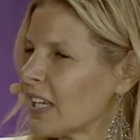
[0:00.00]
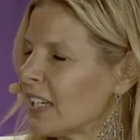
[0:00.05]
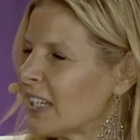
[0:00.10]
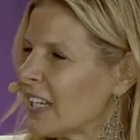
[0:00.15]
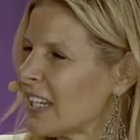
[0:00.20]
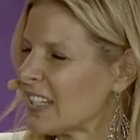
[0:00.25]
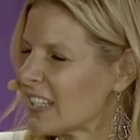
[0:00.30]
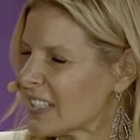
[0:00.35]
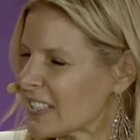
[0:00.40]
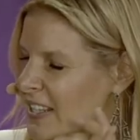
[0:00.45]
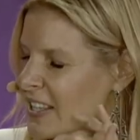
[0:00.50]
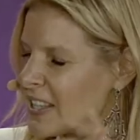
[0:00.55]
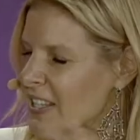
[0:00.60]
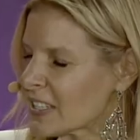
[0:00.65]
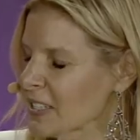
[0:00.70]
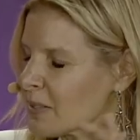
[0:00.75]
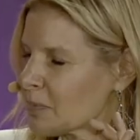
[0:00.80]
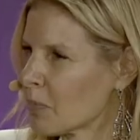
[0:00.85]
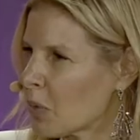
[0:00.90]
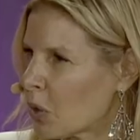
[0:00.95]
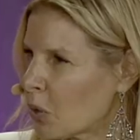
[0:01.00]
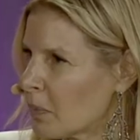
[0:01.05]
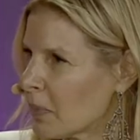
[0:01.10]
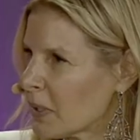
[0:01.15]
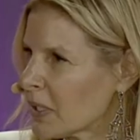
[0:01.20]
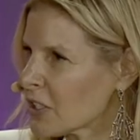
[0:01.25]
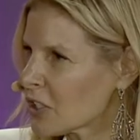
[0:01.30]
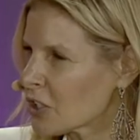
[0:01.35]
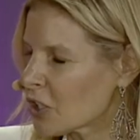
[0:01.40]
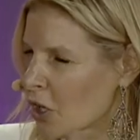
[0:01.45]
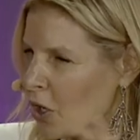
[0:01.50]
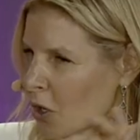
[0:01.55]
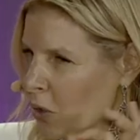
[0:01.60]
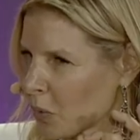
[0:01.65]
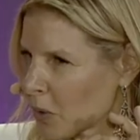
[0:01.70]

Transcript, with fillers: And it is this moment where